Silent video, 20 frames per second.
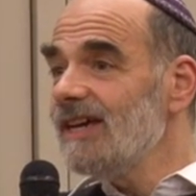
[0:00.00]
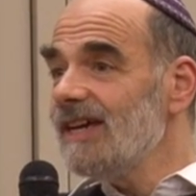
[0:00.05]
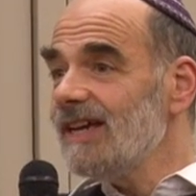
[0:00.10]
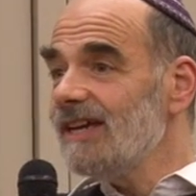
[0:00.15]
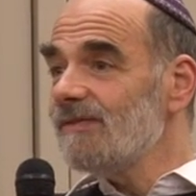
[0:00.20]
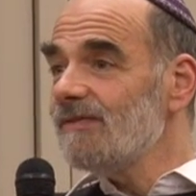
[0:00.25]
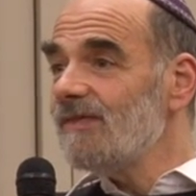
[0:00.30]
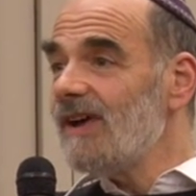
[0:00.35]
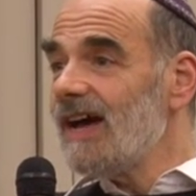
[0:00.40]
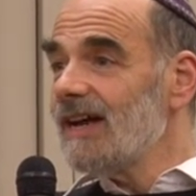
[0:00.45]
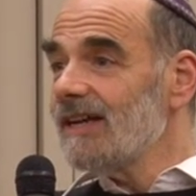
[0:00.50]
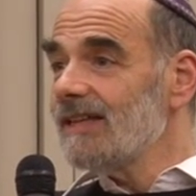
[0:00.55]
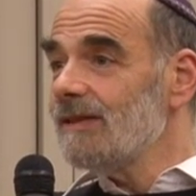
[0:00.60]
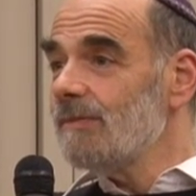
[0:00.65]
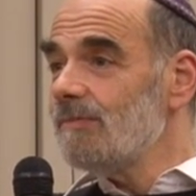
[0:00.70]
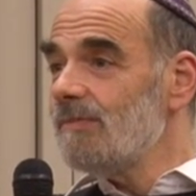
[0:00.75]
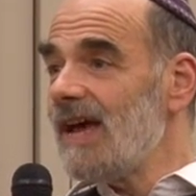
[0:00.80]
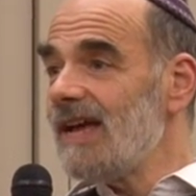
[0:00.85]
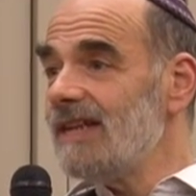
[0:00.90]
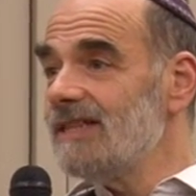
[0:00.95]
In fact, the
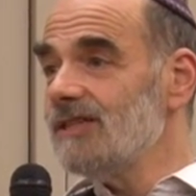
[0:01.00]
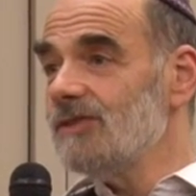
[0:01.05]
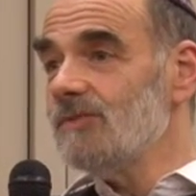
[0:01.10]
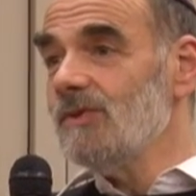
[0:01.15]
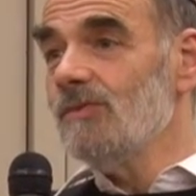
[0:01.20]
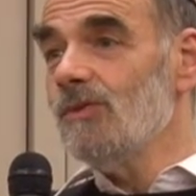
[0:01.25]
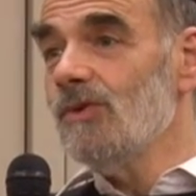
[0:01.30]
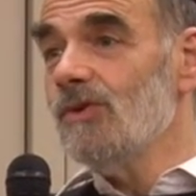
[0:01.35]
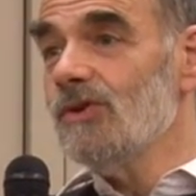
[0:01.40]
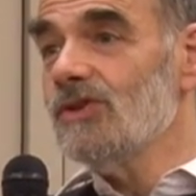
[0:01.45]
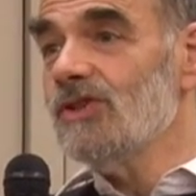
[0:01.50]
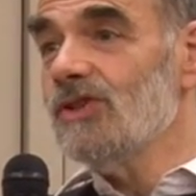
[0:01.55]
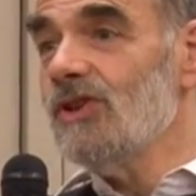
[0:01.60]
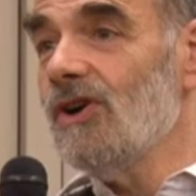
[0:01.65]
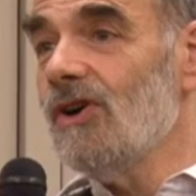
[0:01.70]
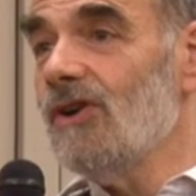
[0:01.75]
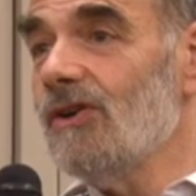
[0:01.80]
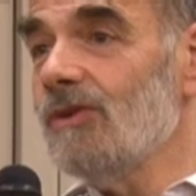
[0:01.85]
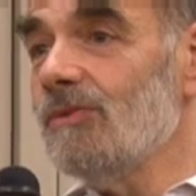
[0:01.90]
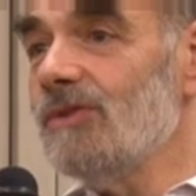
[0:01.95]
bet as we walked
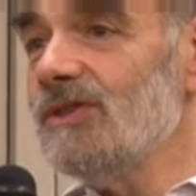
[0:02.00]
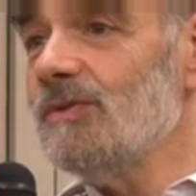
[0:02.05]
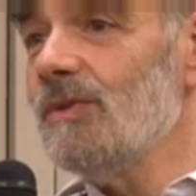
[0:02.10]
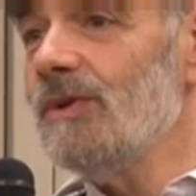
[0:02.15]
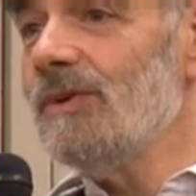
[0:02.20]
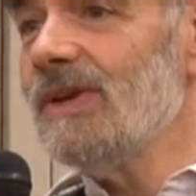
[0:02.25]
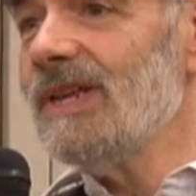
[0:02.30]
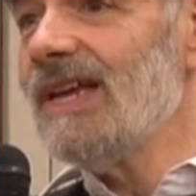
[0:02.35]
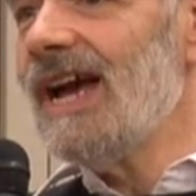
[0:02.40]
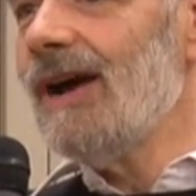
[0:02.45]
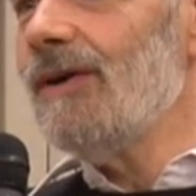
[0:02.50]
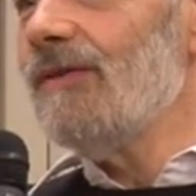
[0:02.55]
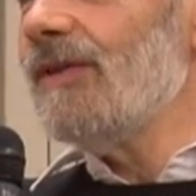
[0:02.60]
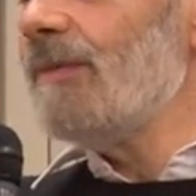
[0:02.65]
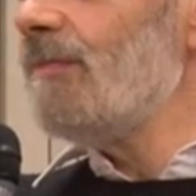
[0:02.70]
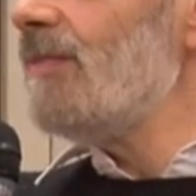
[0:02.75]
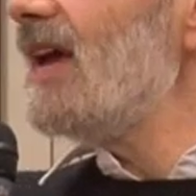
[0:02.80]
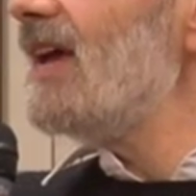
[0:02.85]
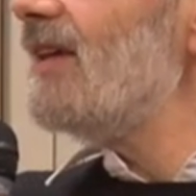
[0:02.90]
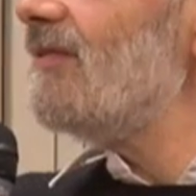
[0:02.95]
along was we would count the
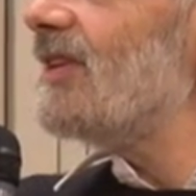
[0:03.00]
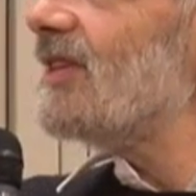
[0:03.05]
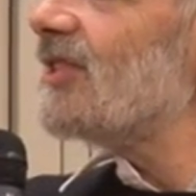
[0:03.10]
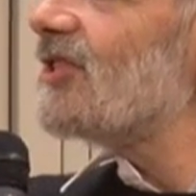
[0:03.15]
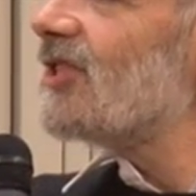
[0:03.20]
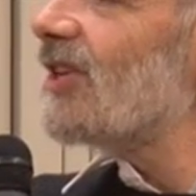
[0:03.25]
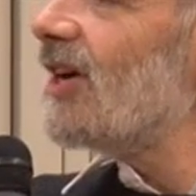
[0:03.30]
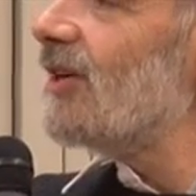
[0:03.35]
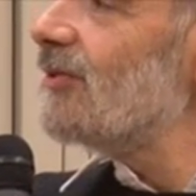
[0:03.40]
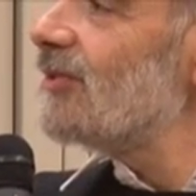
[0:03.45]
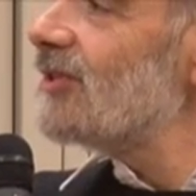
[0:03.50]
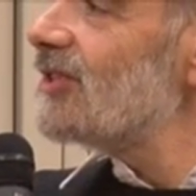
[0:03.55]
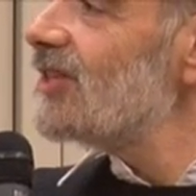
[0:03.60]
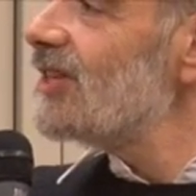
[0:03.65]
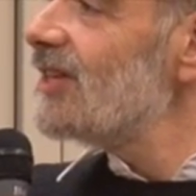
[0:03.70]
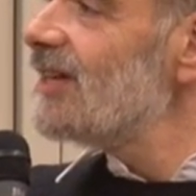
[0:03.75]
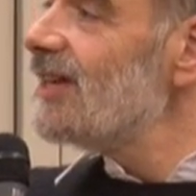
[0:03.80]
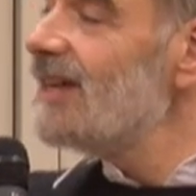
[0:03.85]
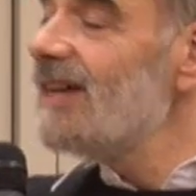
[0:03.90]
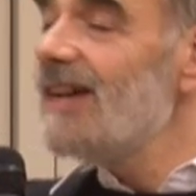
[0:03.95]
paving
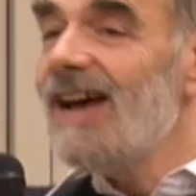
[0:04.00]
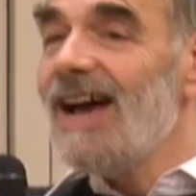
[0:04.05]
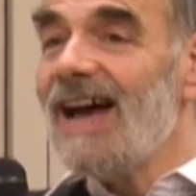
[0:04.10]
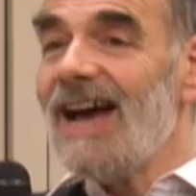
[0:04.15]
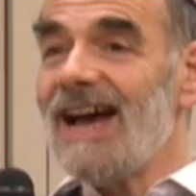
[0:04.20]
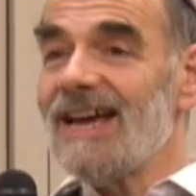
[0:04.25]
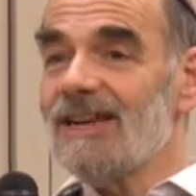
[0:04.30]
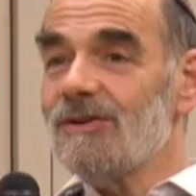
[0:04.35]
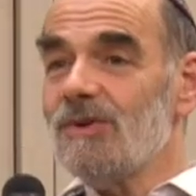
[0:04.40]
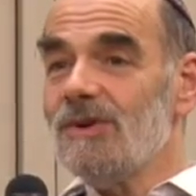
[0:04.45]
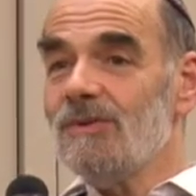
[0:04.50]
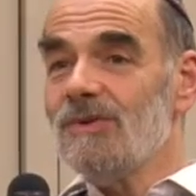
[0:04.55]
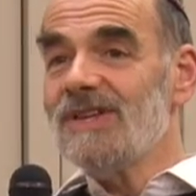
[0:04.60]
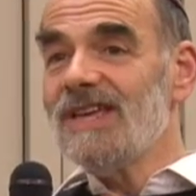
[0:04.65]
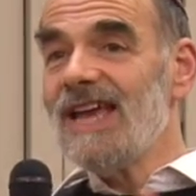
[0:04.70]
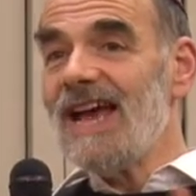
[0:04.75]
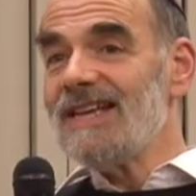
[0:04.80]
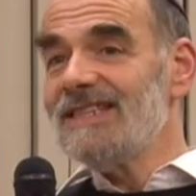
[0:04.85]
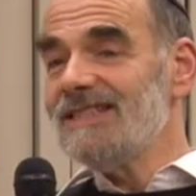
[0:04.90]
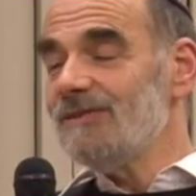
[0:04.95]
stones, and we would
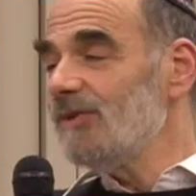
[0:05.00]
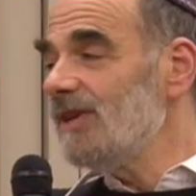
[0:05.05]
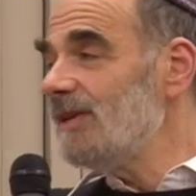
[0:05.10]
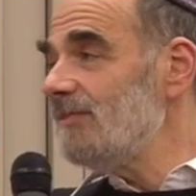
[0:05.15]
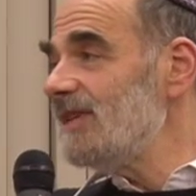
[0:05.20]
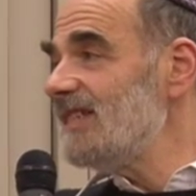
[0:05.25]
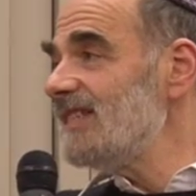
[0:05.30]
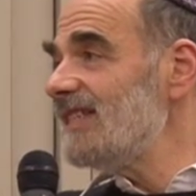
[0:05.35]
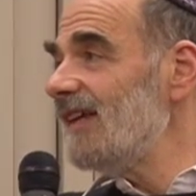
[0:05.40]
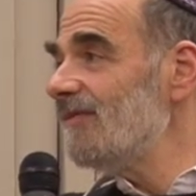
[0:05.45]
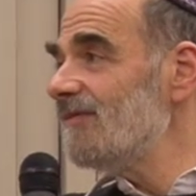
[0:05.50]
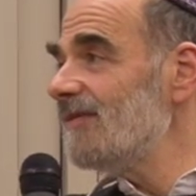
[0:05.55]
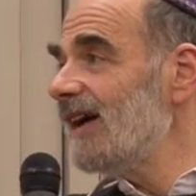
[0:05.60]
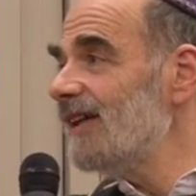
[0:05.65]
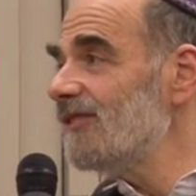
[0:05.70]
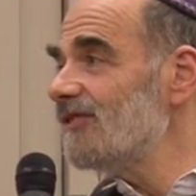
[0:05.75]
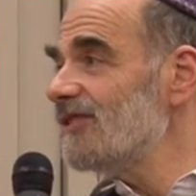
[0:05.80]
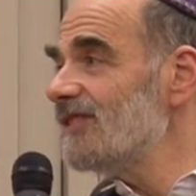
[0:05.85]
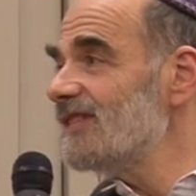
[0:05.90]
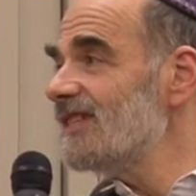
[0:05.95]
guess, will it be
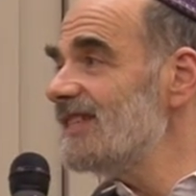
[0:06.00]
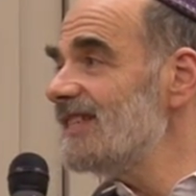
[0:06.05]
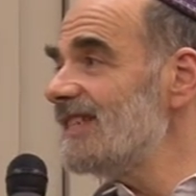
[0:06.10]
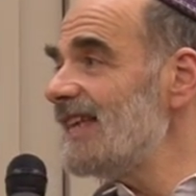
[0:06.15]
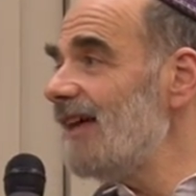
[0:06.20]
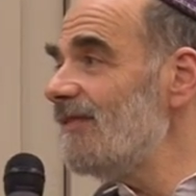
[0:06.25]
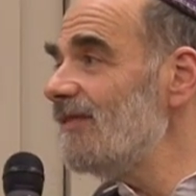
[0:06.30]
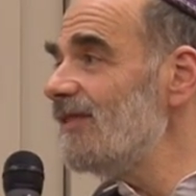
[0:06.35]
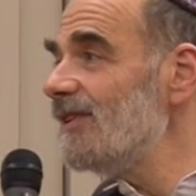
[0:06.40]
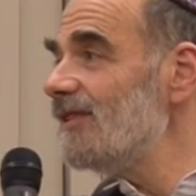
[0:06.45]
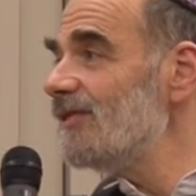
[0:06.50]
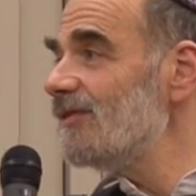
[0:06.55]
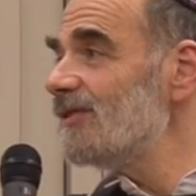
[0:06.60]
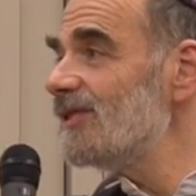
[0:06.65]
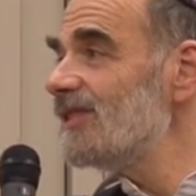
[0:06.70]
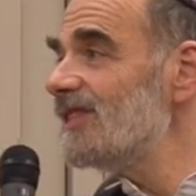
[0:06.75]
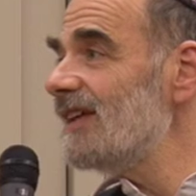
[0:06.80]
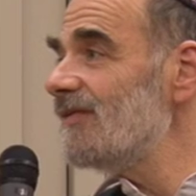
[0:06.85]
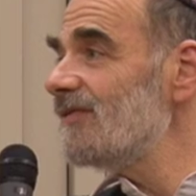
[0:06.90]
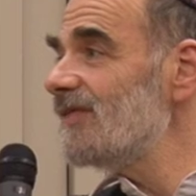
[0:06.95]
707 or
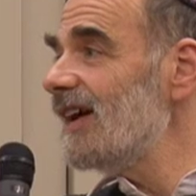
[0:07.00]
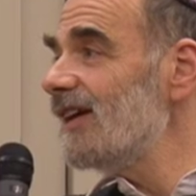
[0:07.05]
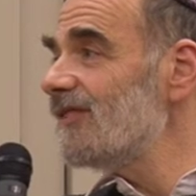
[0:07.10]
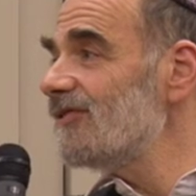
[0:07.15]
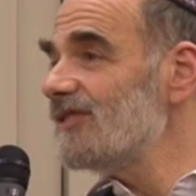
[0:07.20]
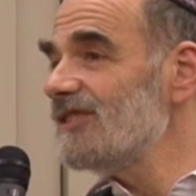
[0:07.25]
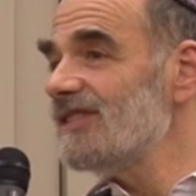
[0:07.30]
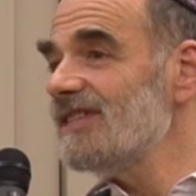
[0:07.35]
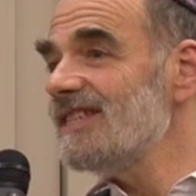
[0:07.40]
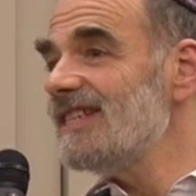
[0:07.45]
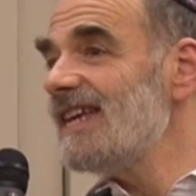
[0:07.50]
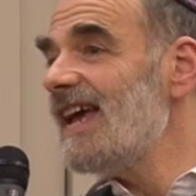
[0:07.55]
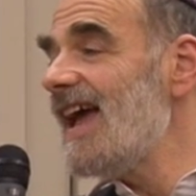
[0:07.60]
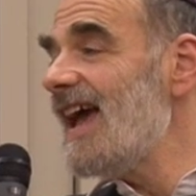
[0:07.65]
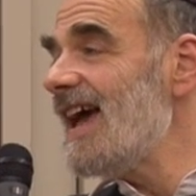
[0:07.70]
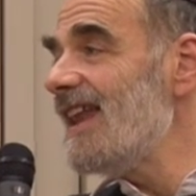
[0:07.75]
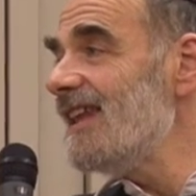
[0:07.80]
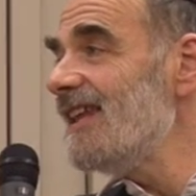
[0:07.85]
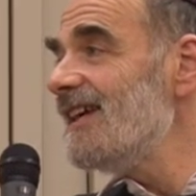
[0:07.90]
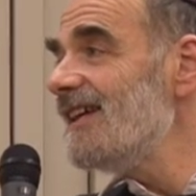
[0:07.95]

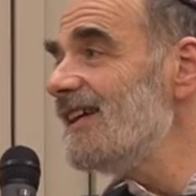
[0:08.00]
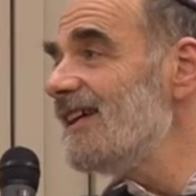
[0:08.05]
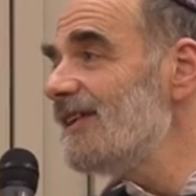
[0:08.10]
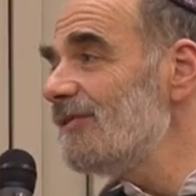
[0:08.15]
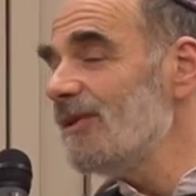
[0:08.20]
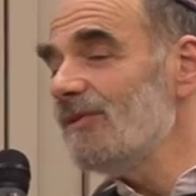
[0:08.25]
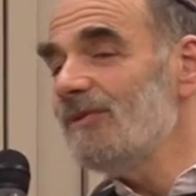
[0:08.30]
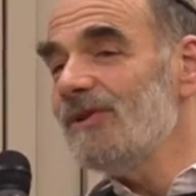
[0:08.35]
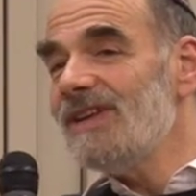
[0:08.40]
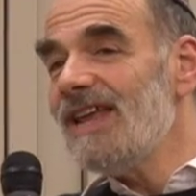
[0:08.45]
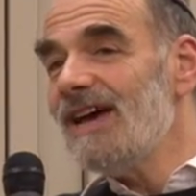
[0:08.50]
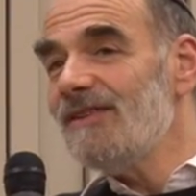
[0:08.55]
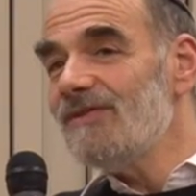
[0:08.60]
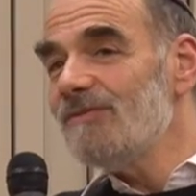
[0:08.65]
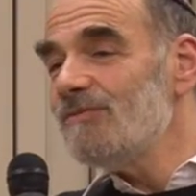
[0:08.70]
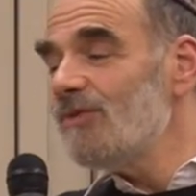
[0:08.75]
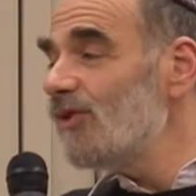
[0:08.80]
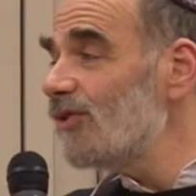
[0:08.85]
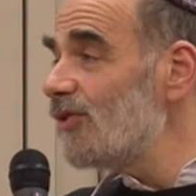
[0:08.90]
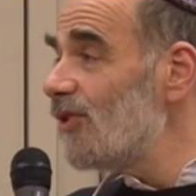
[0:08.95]
710? We were never
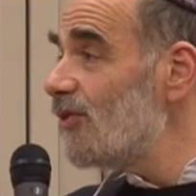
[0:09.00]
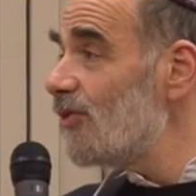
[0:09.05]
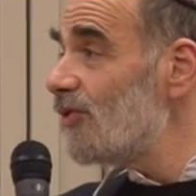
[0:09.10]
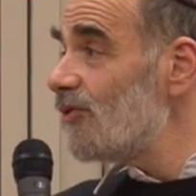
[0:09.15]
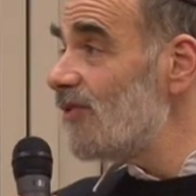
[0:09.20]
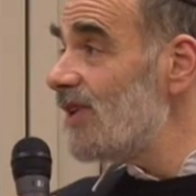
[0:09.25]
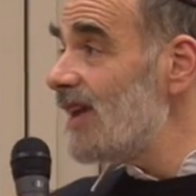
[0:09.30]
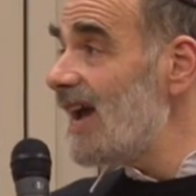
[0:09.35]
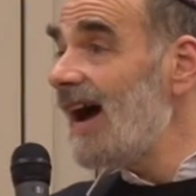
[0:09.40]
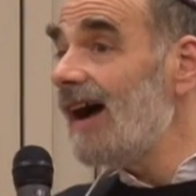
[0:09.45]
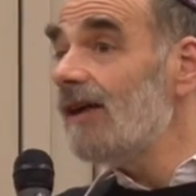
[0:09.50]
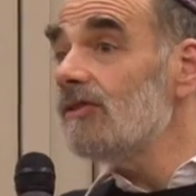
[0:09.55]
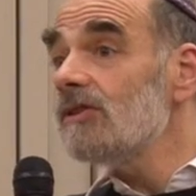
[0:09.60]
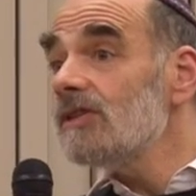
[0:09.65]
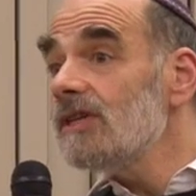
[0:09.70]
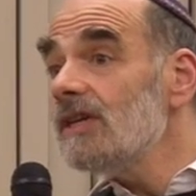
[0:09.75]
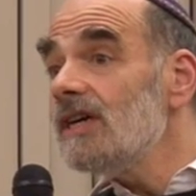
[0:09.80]
more than 3 out.